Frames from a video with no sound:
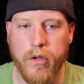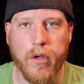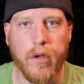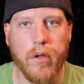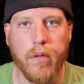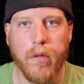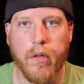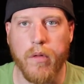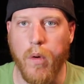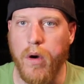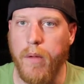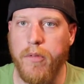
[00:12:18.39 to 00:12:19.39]
to
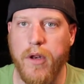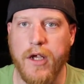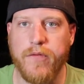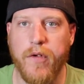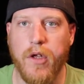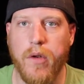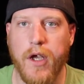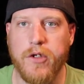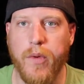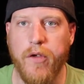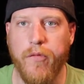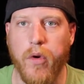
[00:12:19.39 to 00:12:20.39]
throwing up the next video next
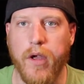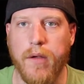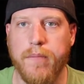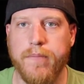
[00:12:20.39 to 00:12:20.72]
week for you.